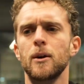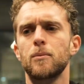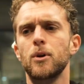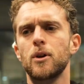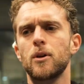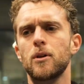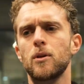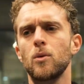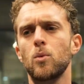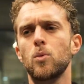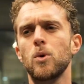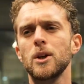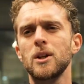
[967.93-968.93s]
But
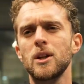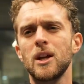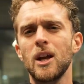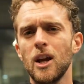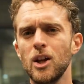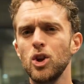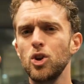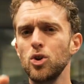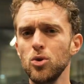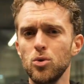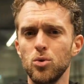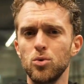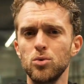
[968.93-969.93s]
what can
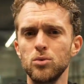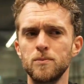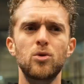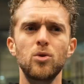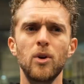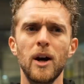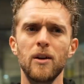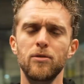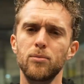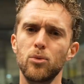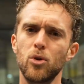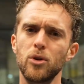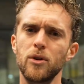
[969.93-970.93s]
you do to have
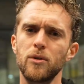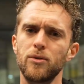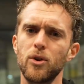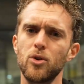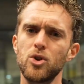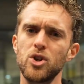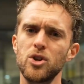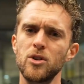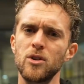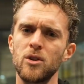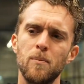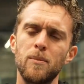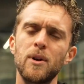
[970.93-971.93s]
more
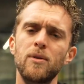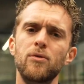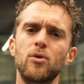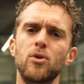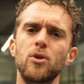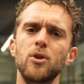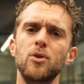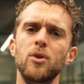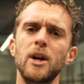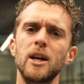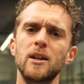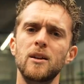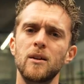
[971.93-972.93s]
devotion before you
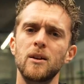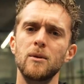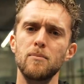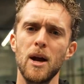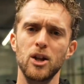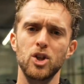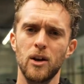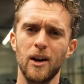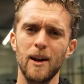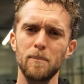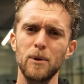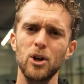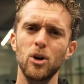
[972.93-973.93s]
hit the match?
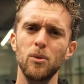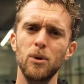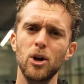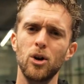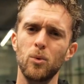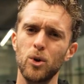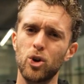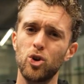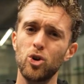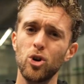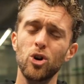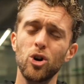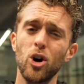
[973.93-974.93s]
Let me know below what
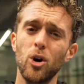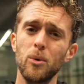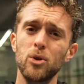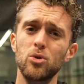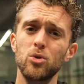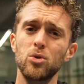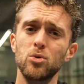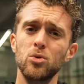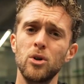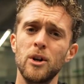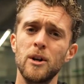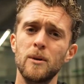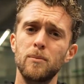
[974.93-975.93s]
you're going to do
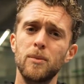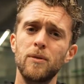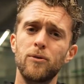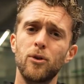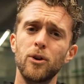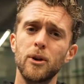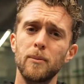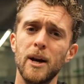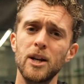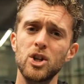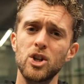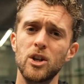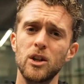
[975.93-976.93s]
before the
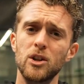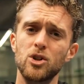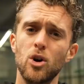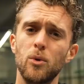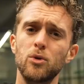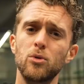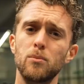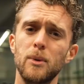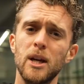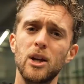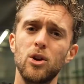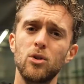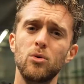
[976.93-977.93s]
match. That's going to
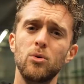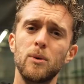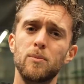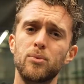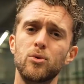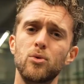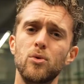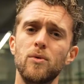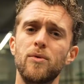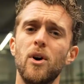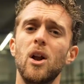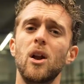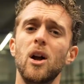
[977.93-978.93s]
make you improve
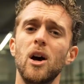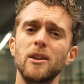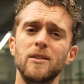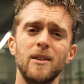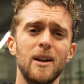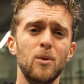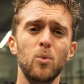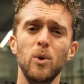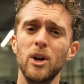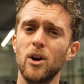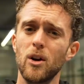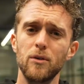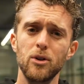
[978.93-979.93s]
a lot and
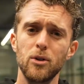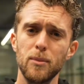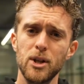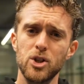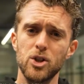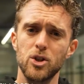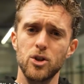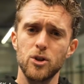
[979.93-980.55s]
win all of your matches.